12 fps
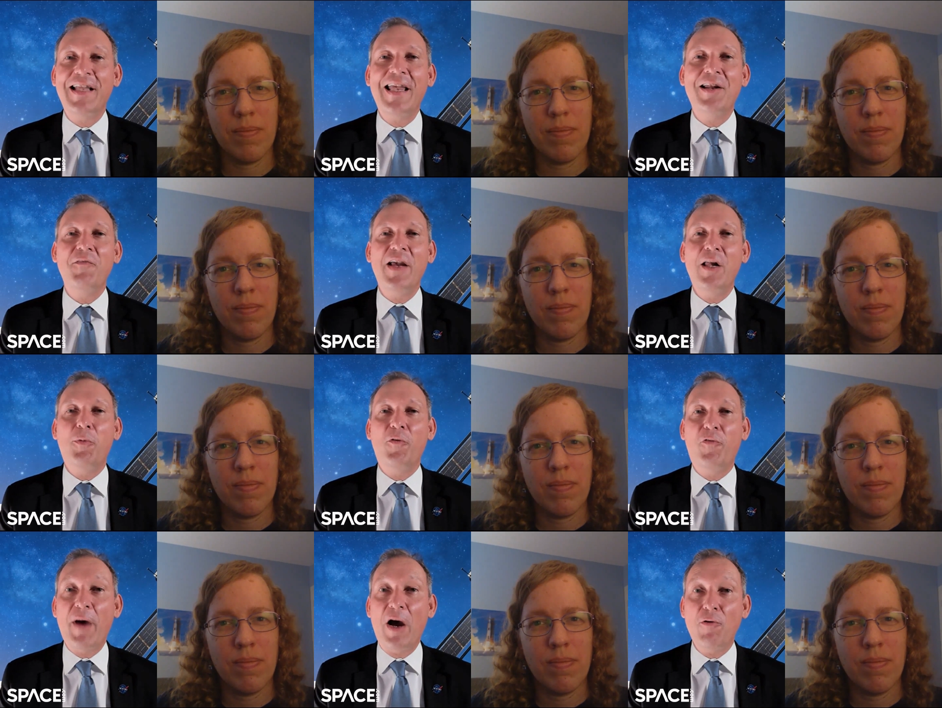Speaker 1: the data available
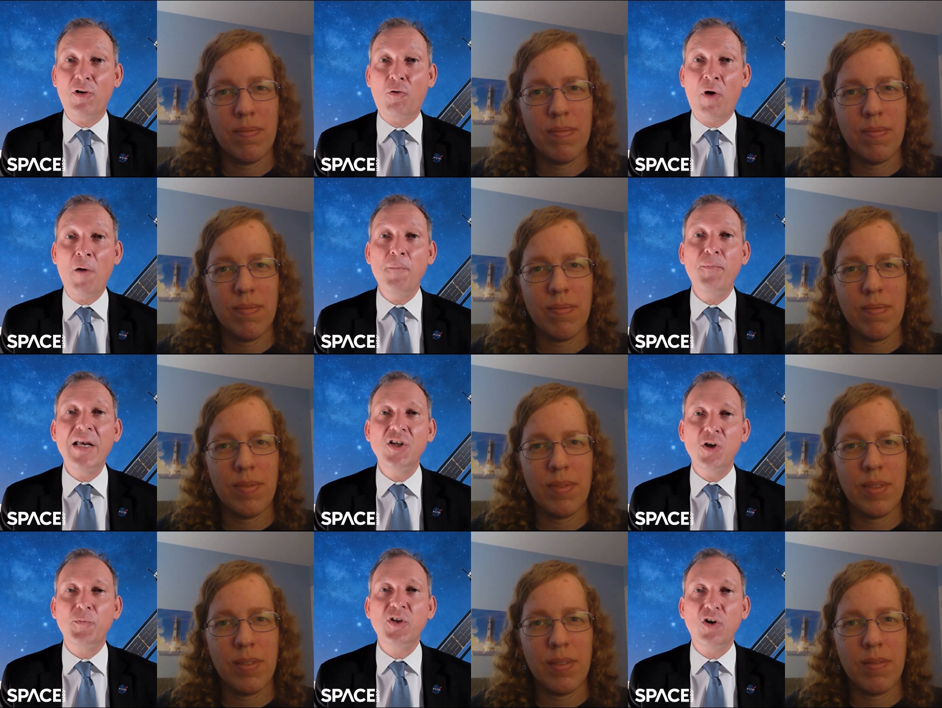from our
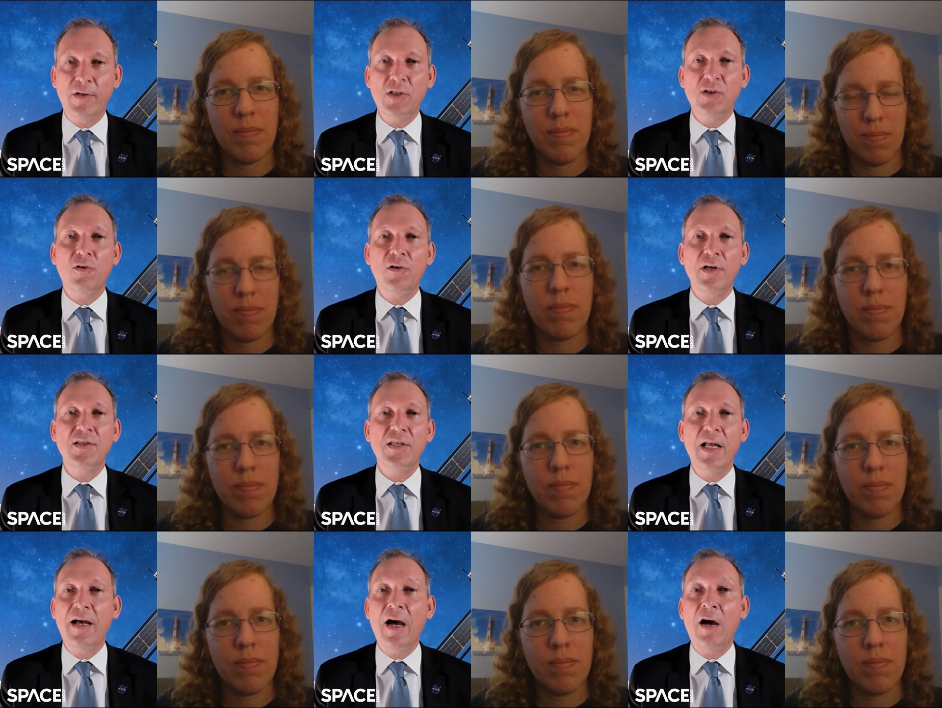ground-based observatories
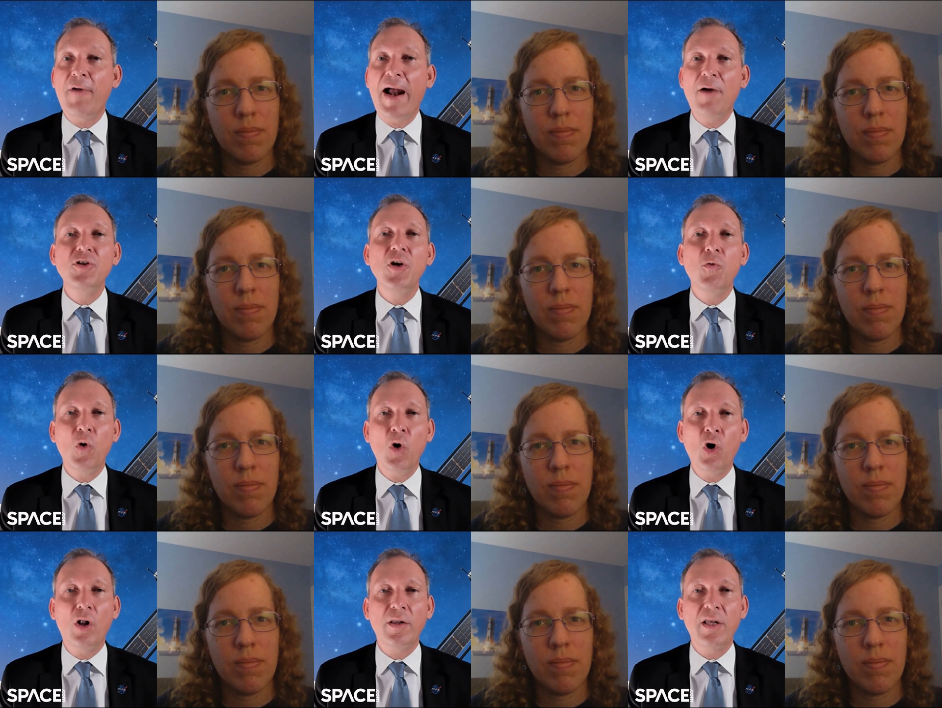uh, around the
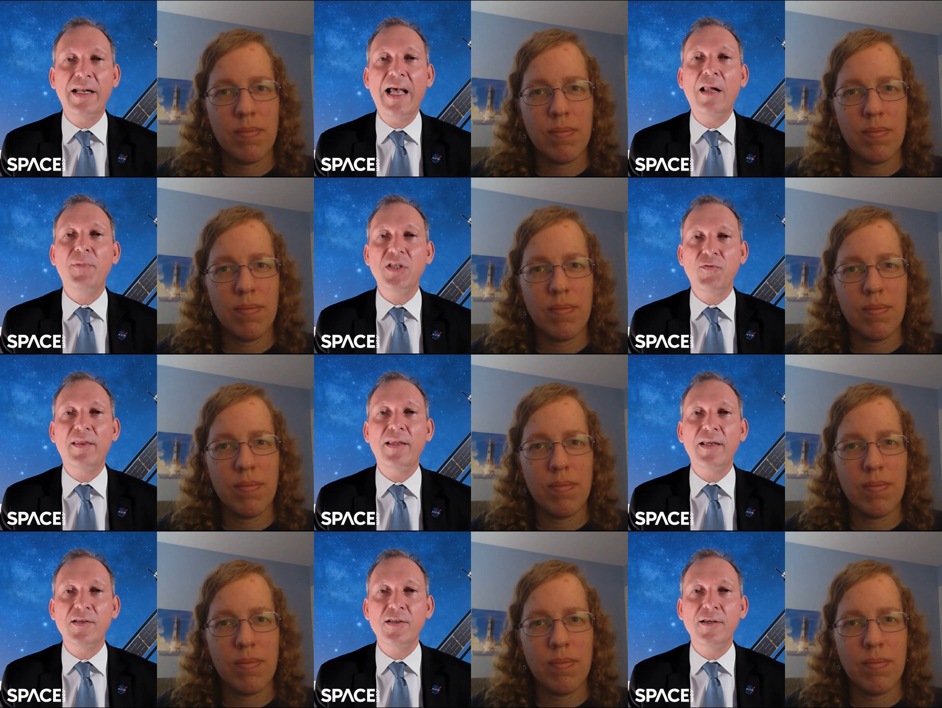world that help us with
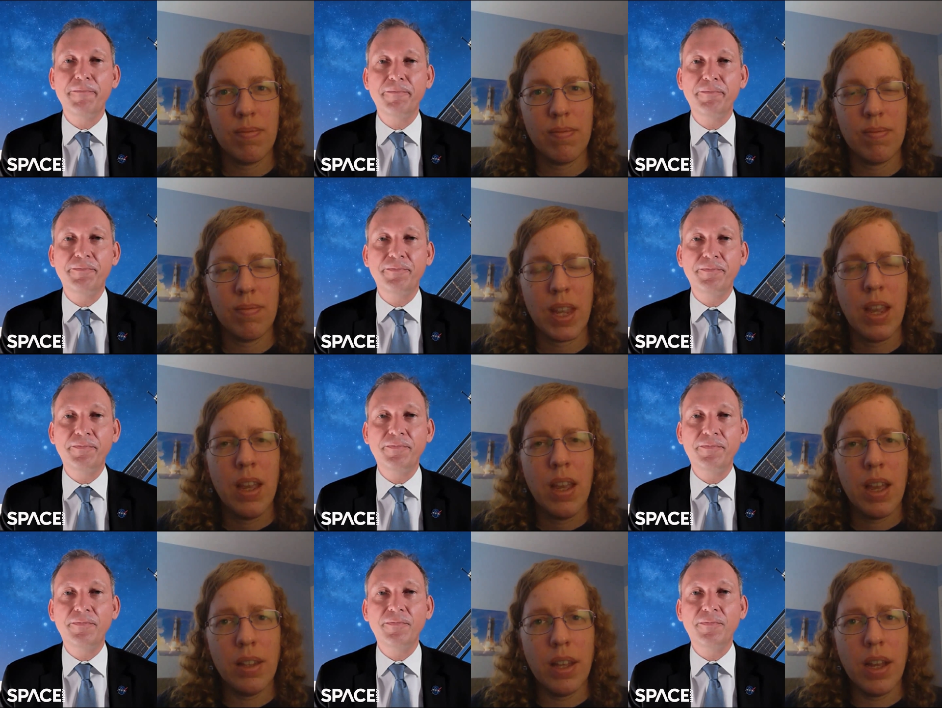this.
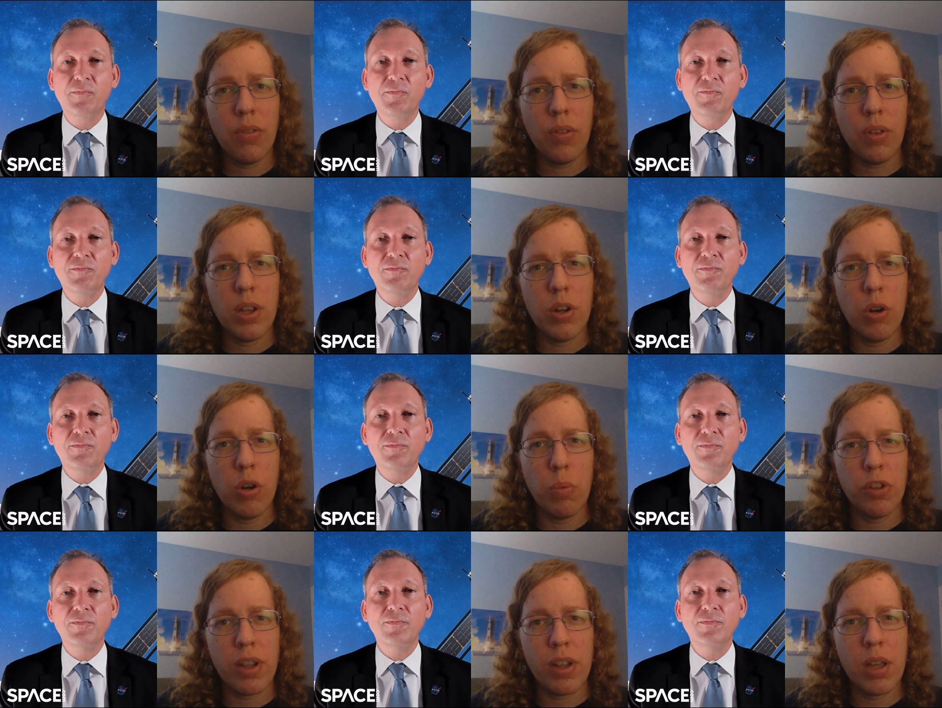
Speaker 2: And lastly, you know,
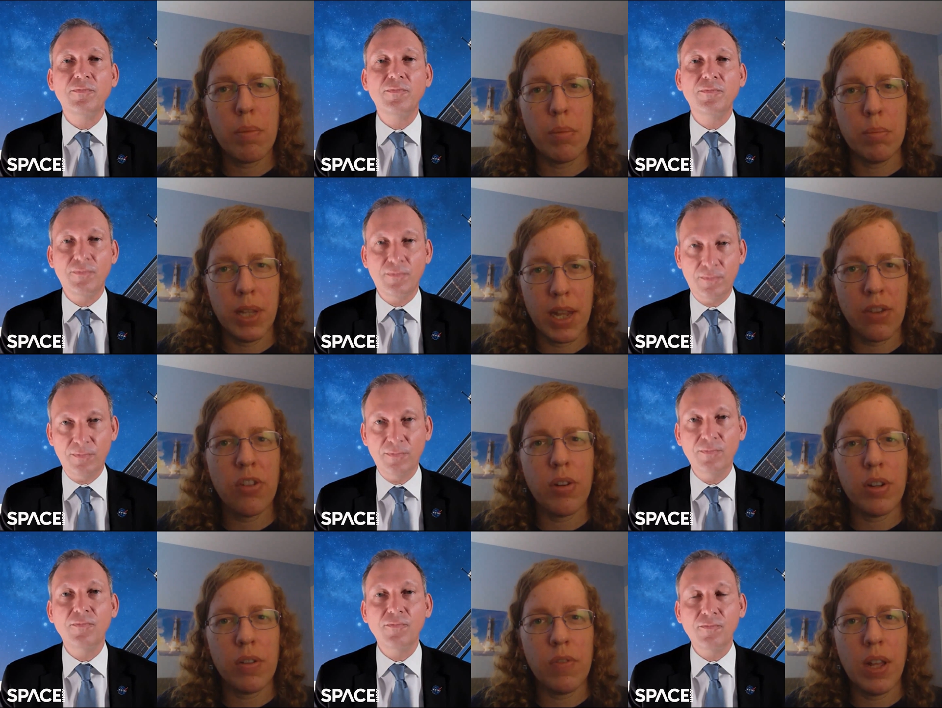we're talking about
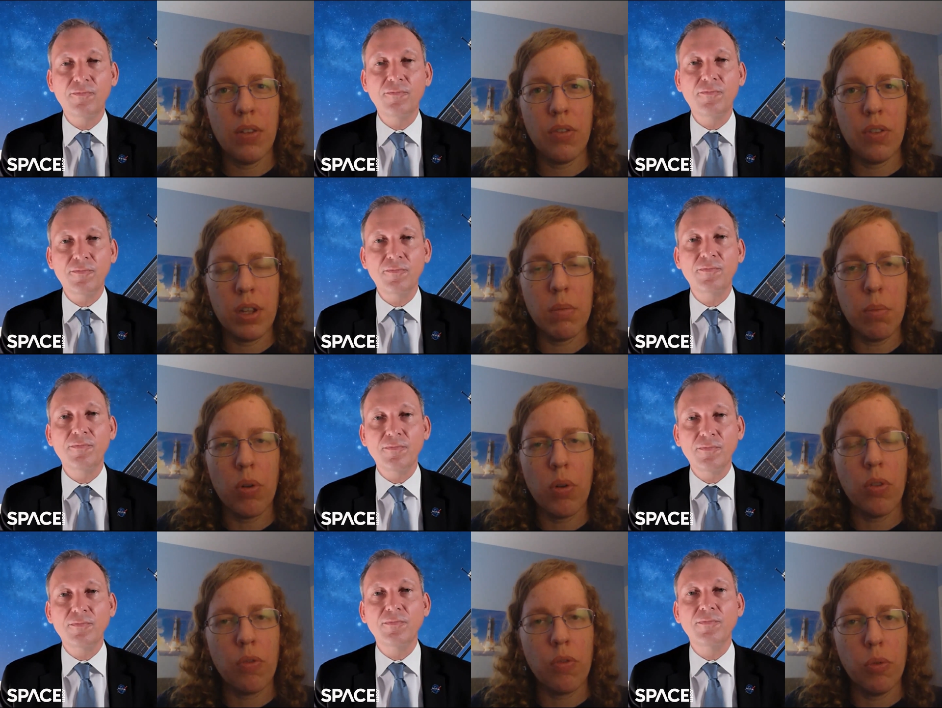planetary defense and the
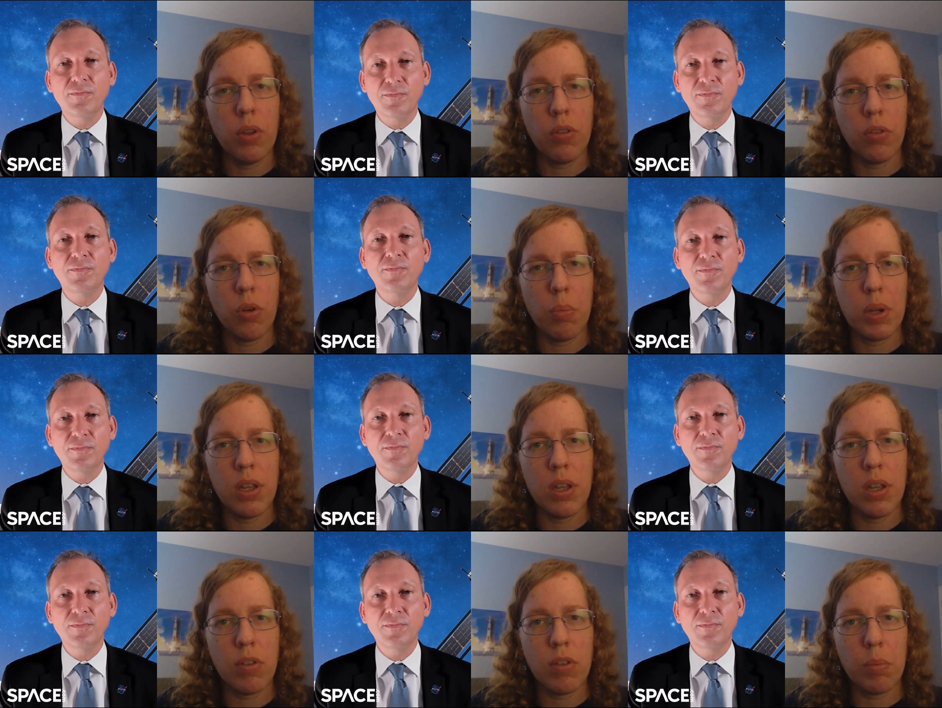importance of doing so, but
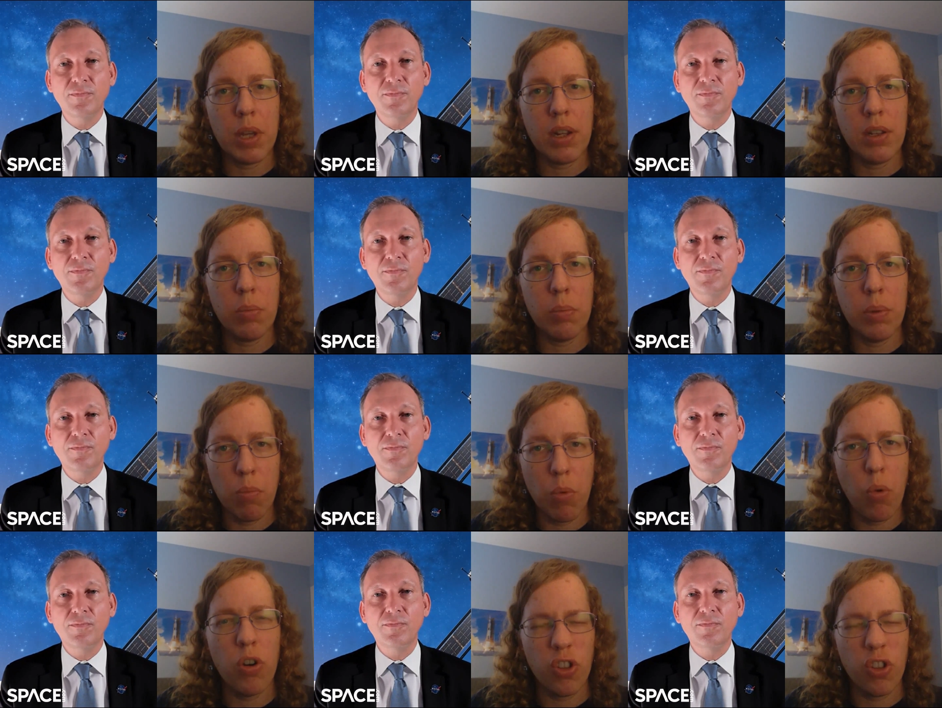can you explain a little bit
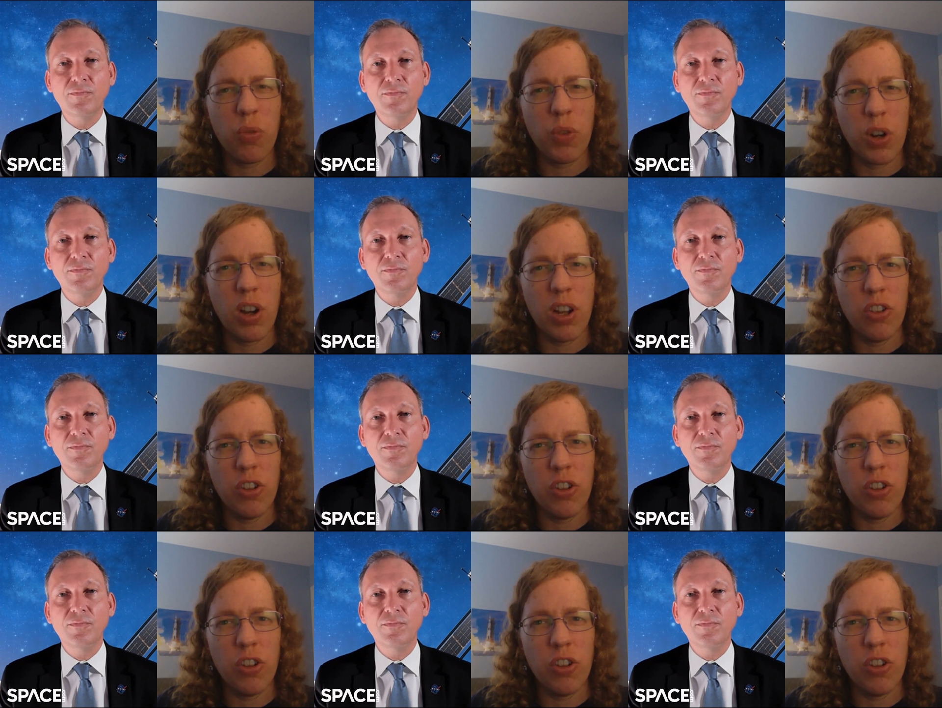more, just for